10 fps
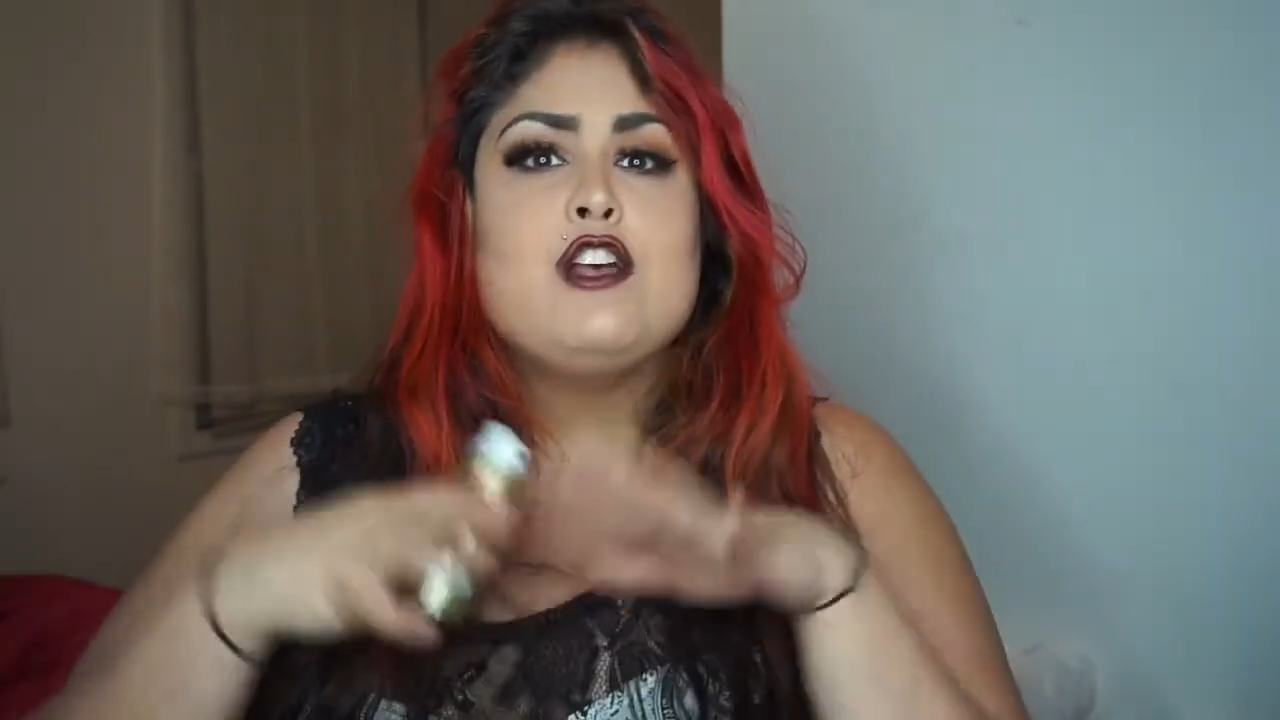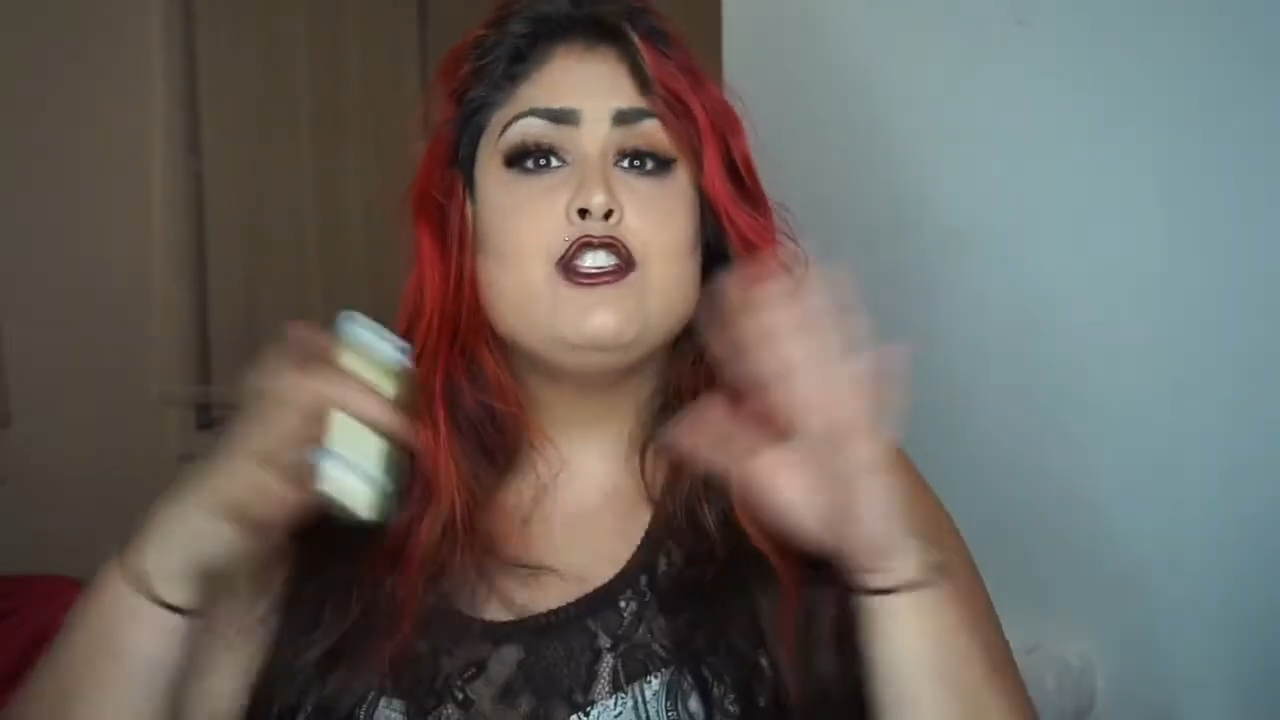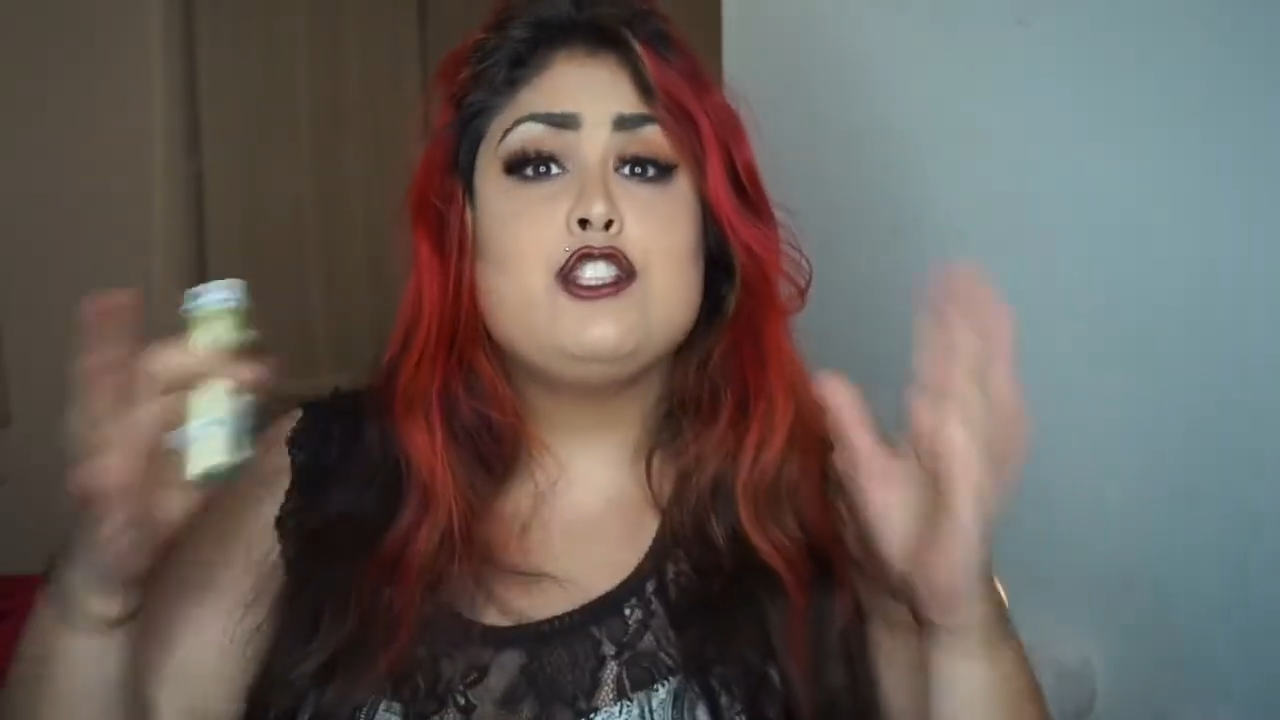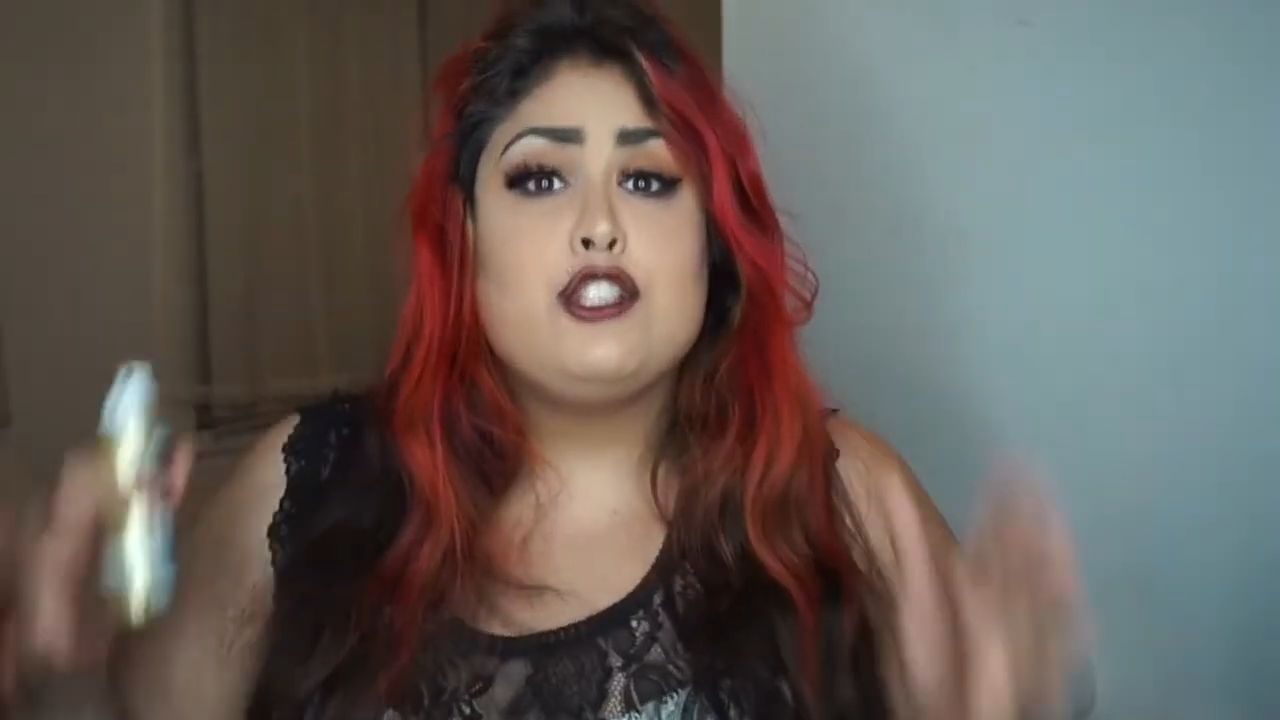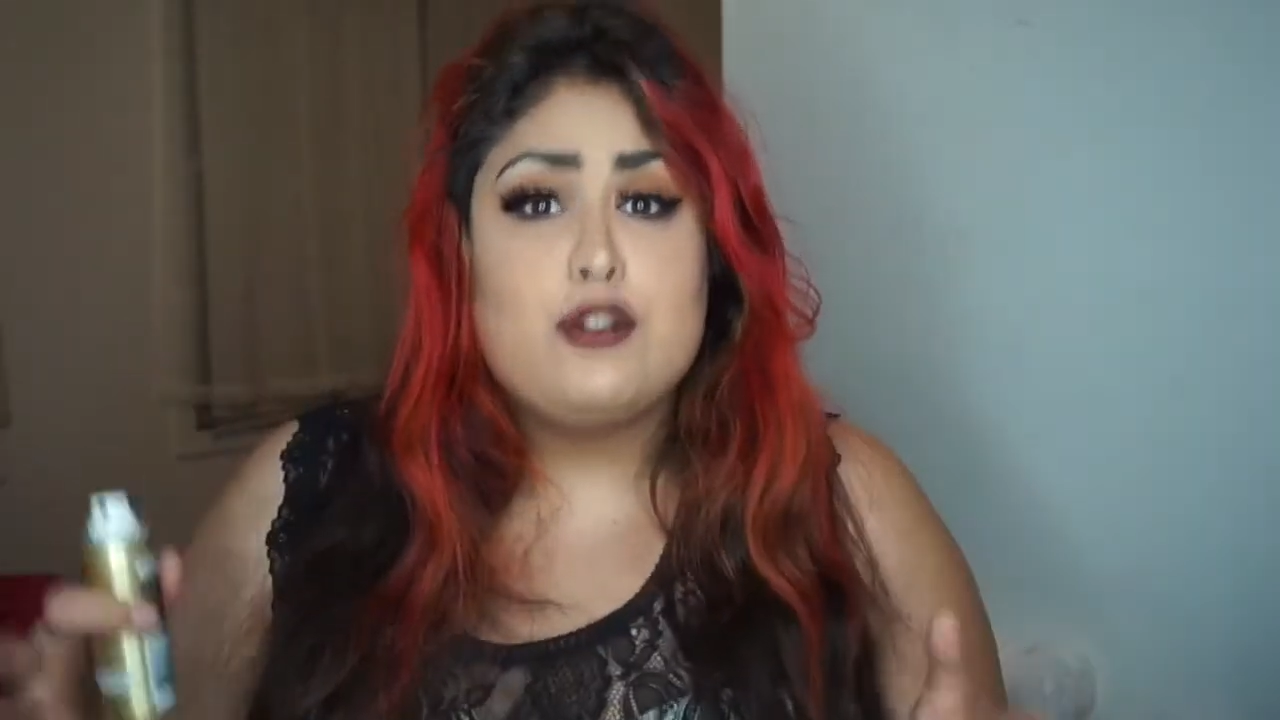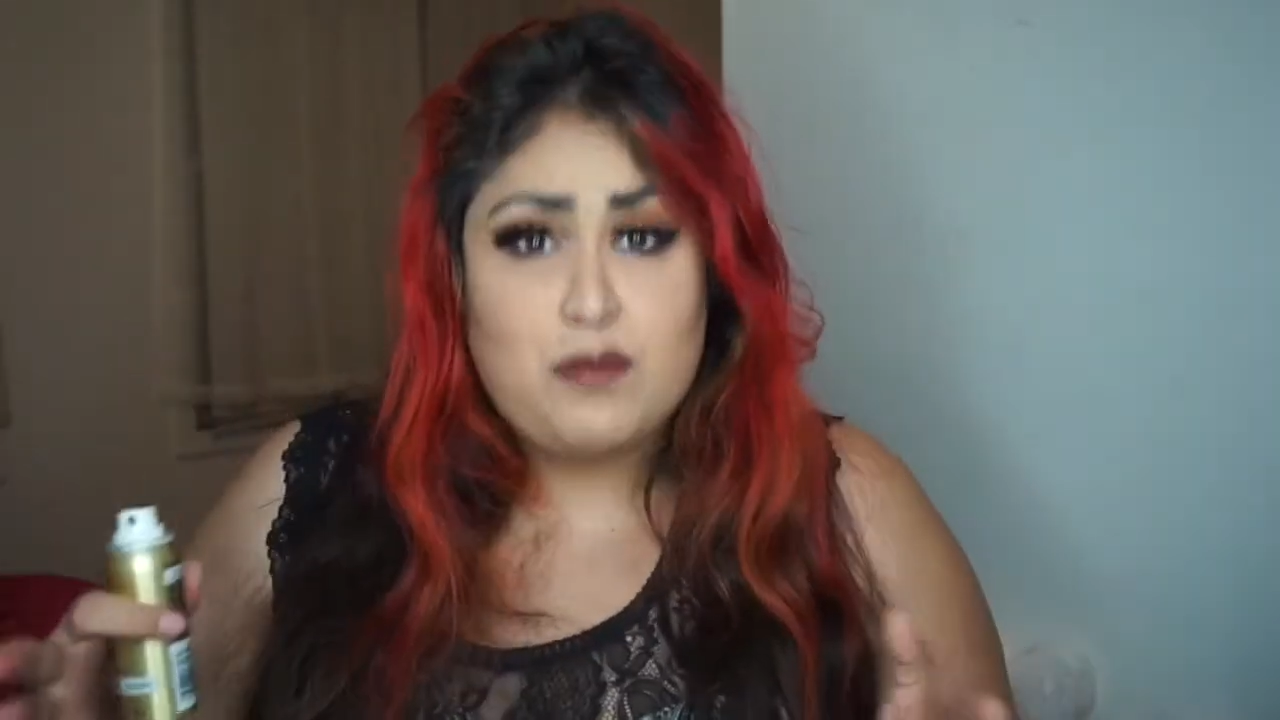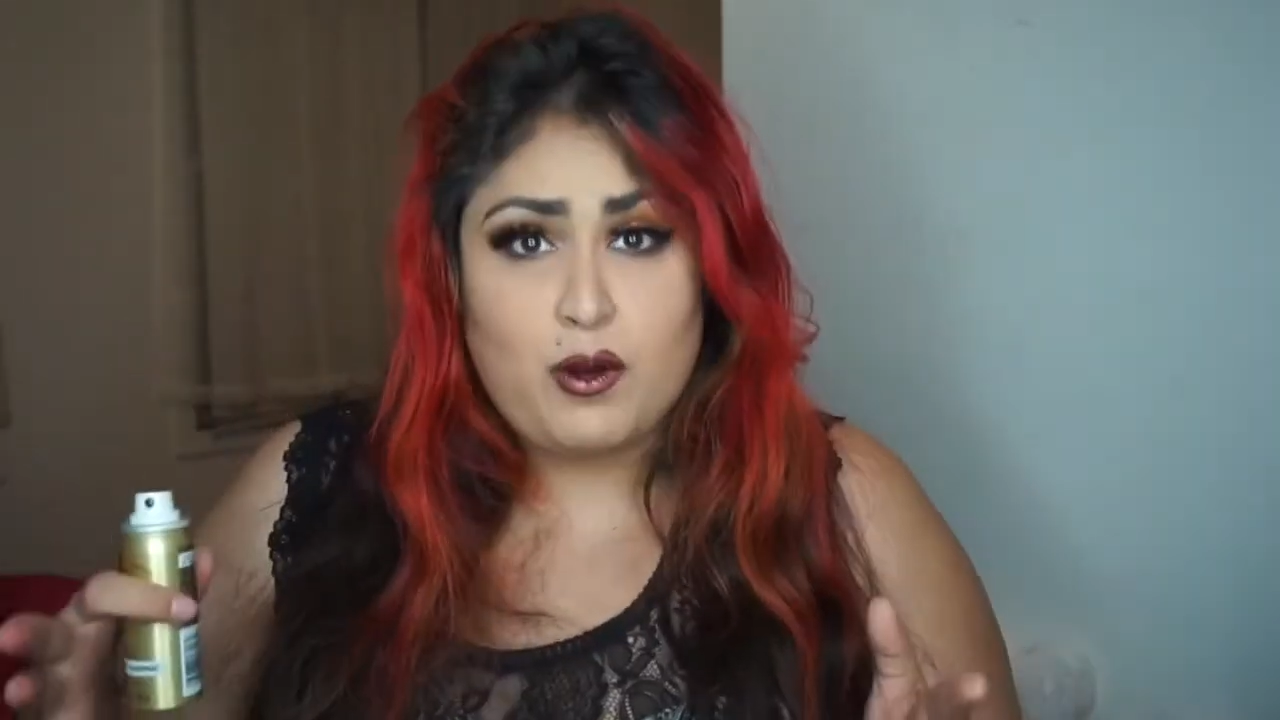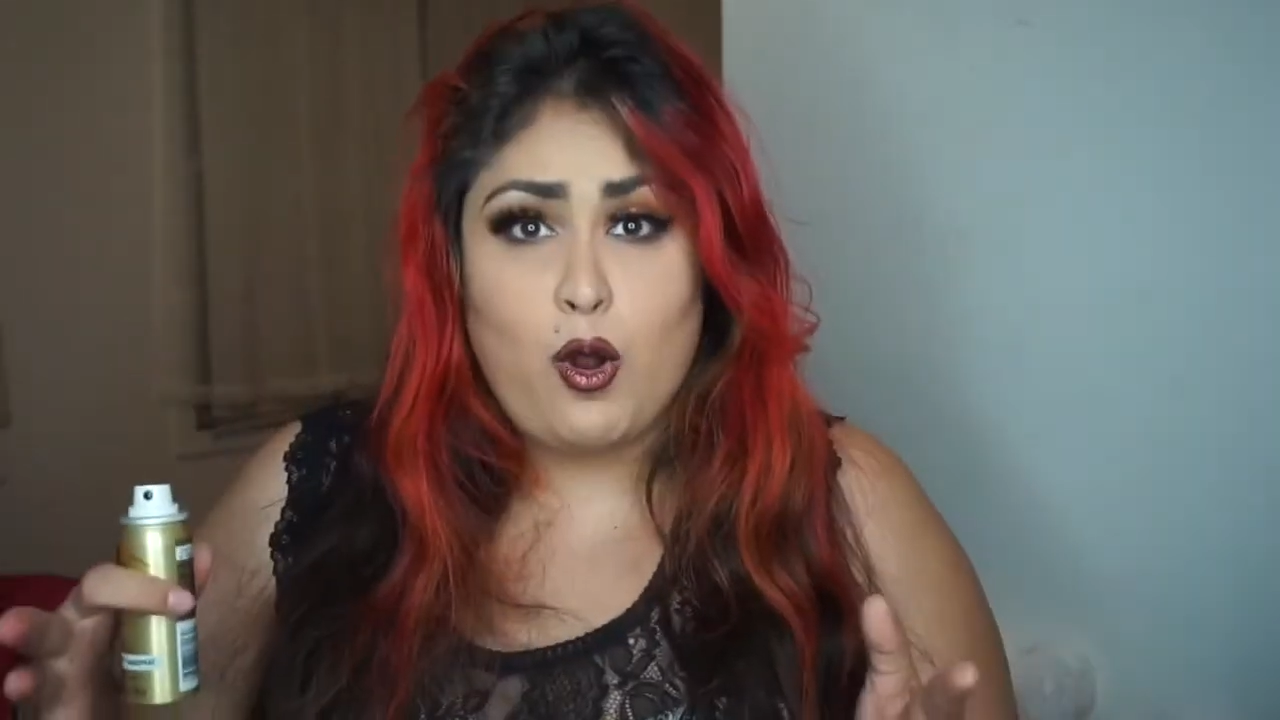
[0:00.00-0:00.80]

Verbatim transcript: super